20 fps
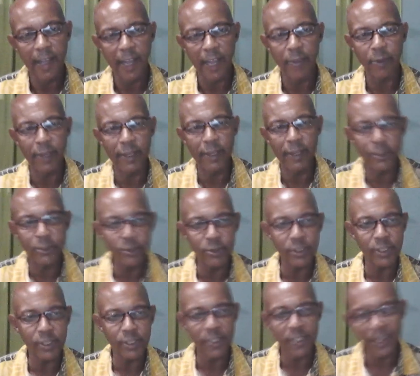I went
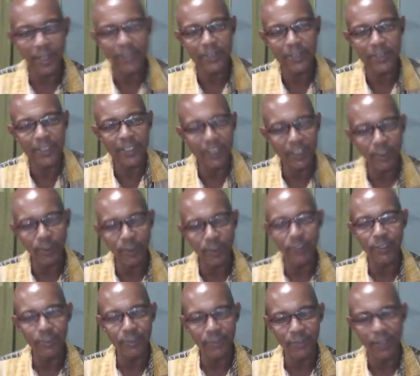to Hall today. I
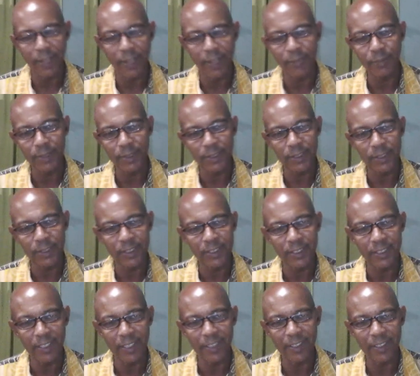went to the farm this
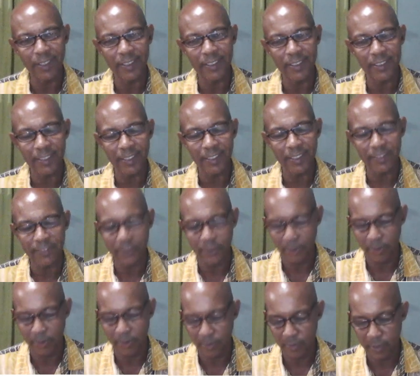this this
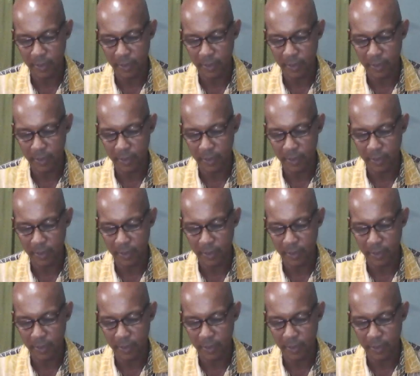afternoon.